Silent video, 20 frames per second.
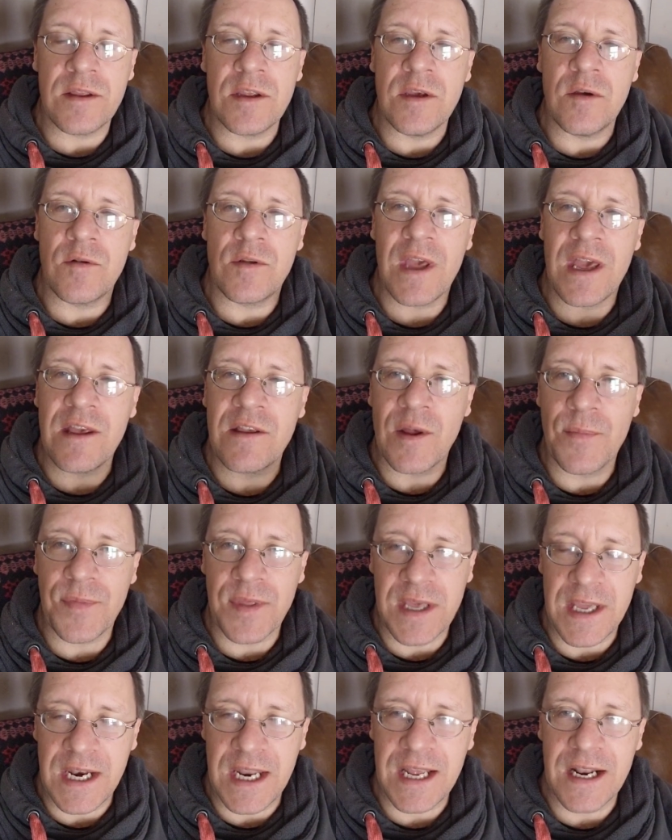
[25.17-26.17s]
you say
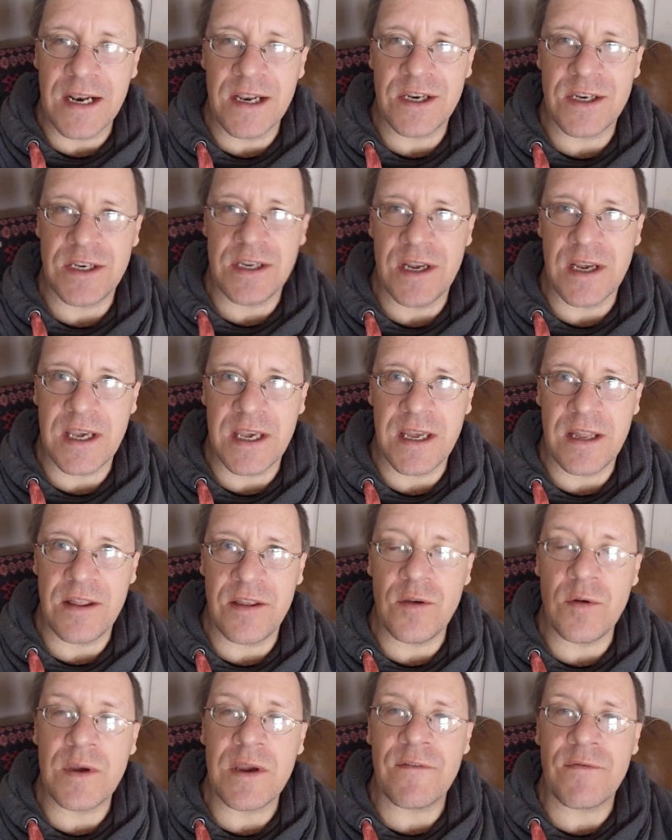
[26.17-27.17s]
something in English to your
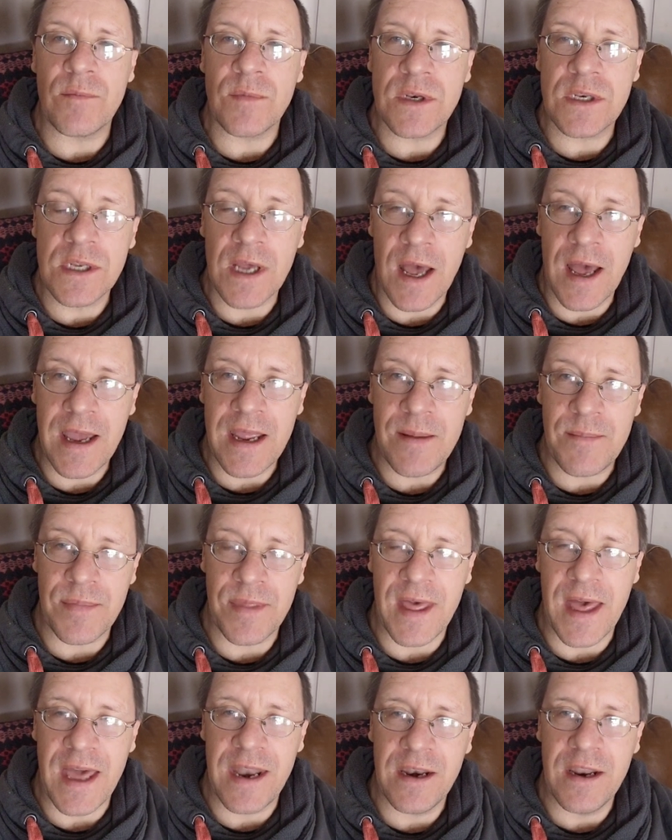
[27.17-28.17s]
kids, you give them
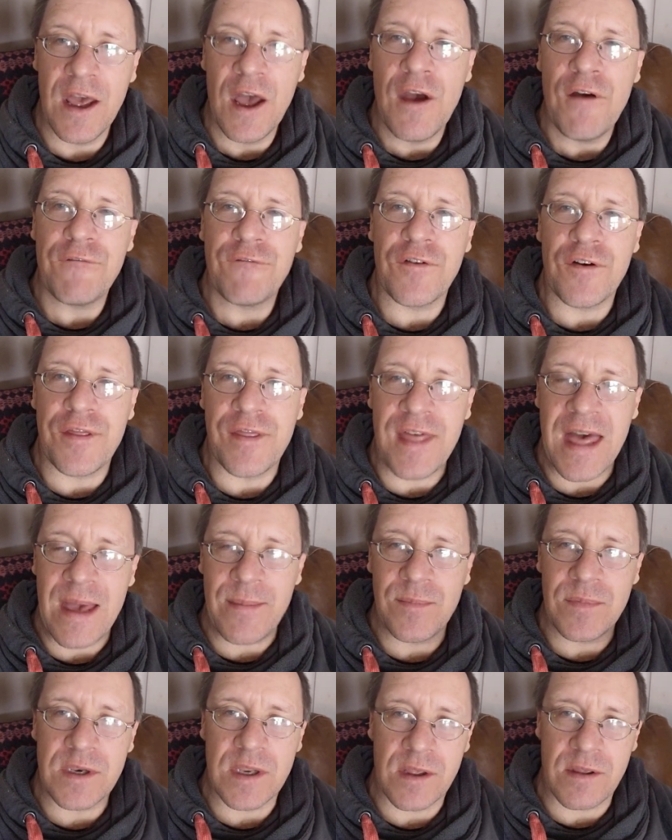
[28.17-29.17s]
time then for
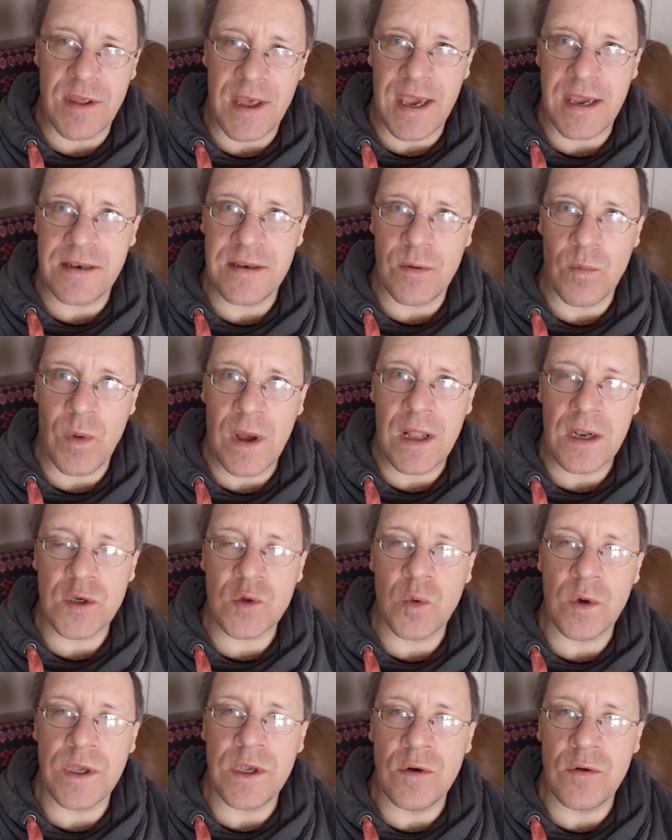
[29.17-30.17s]
them to say it in
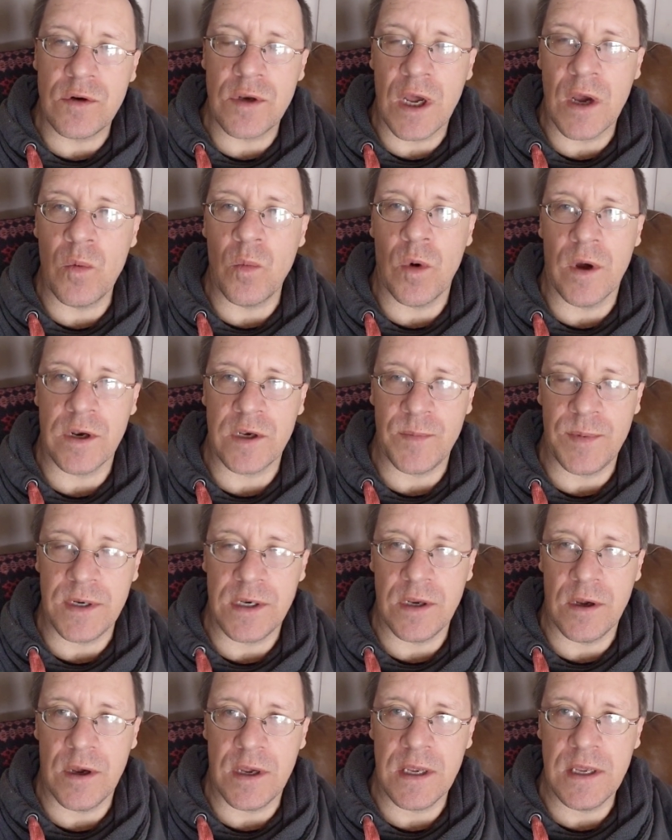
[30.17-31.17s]
Welsh. What you don't want to be
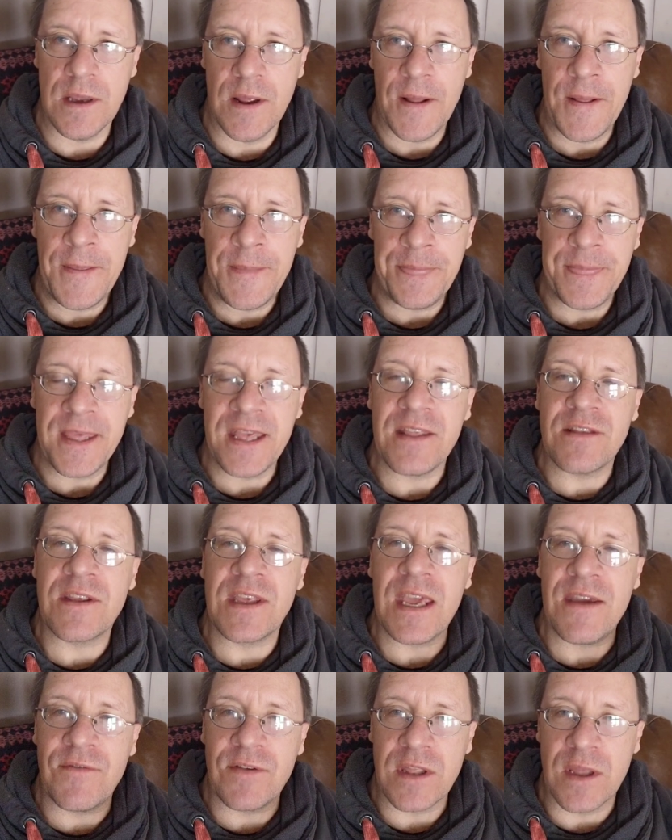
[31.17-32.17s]
doing is
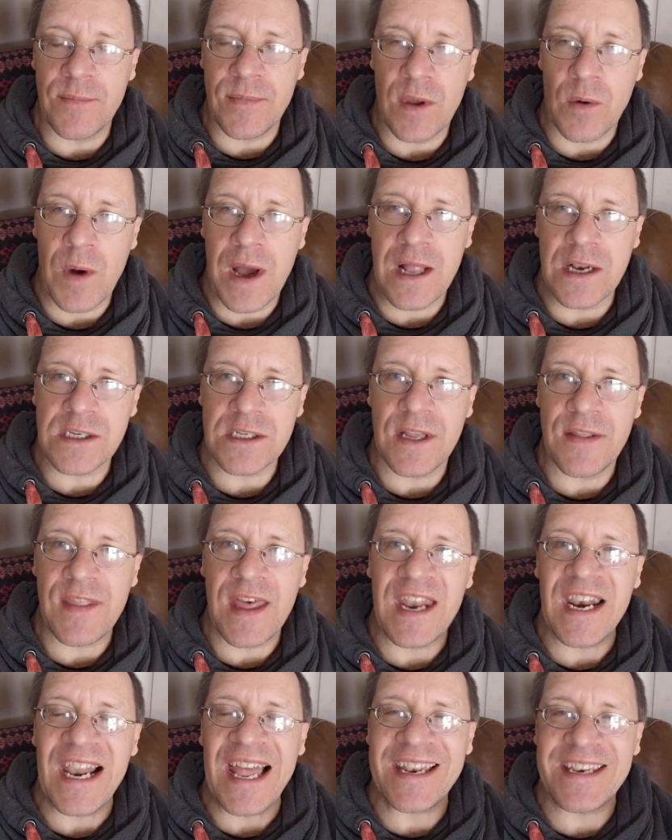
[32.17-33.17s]
giving them the Welsh and
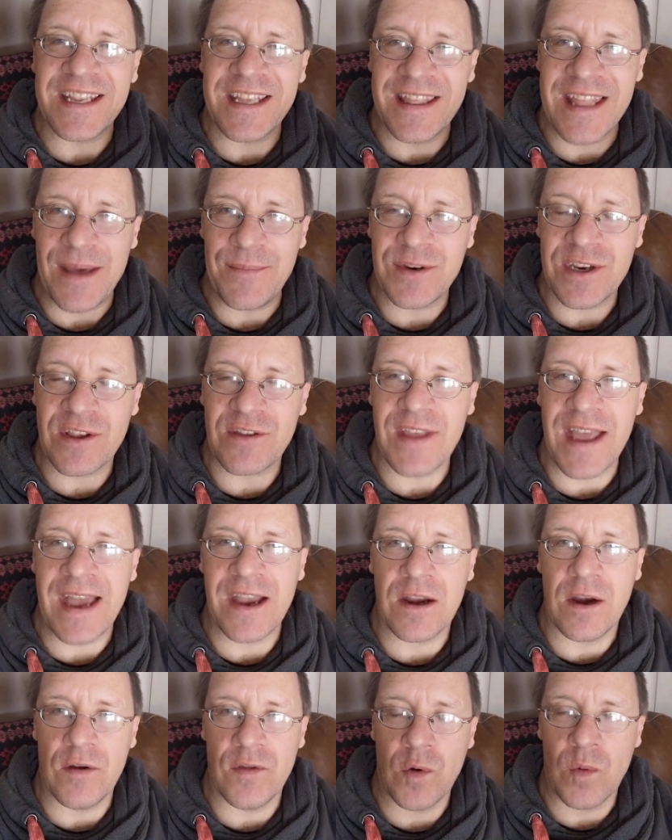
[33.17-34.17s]
then letting them just
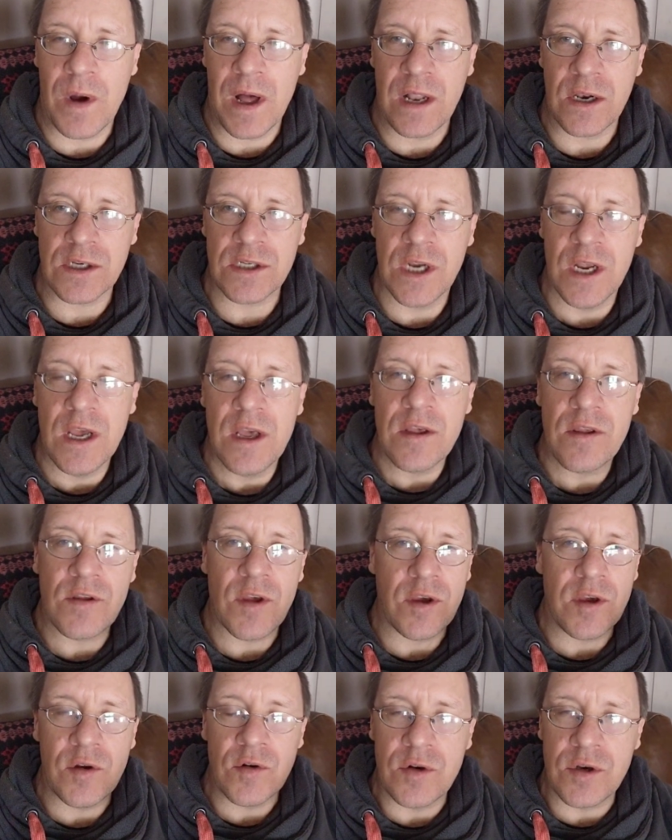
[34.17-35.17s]
echo the Welsh.
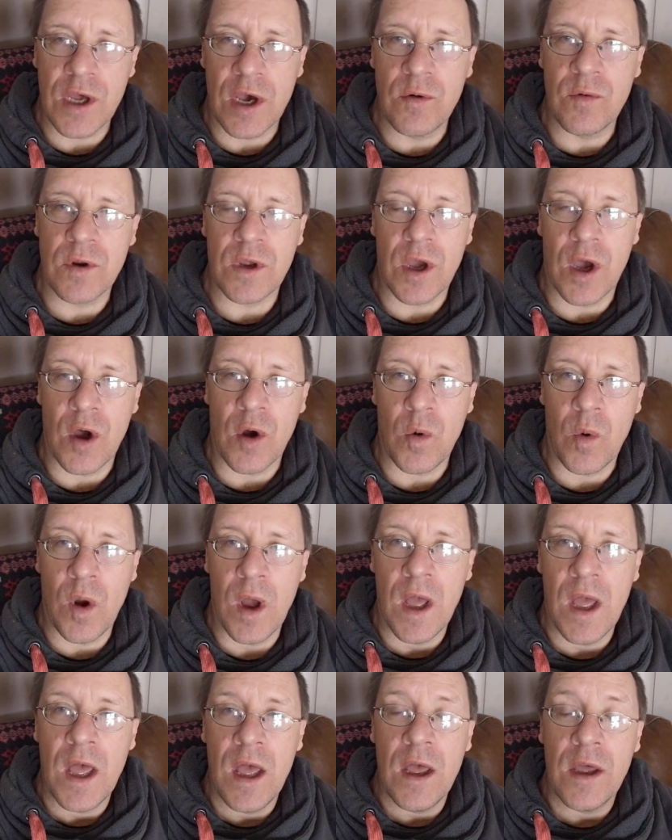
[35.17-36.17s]
So you don't go,